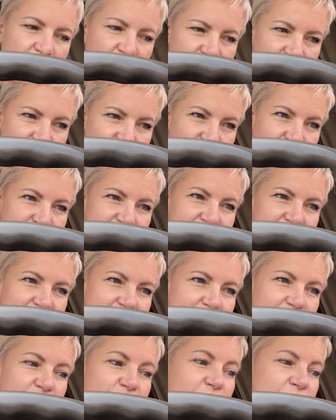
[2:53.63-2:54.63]
one off. So
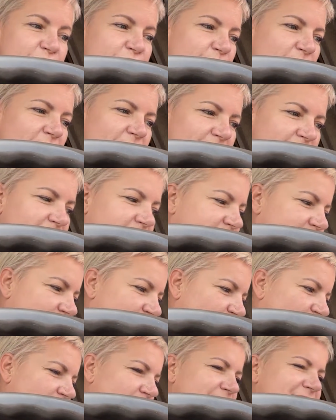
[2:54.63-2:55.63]
the good one,
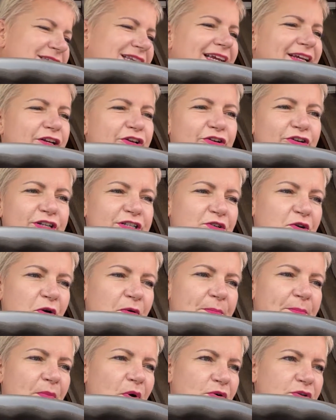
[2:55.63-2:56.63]
well, say good, it's got
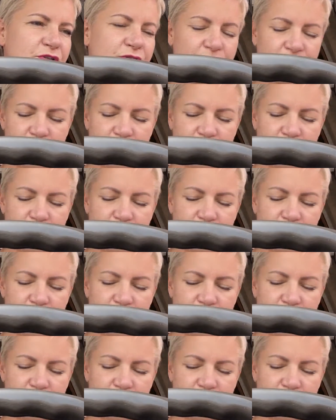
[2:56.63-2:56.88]
moss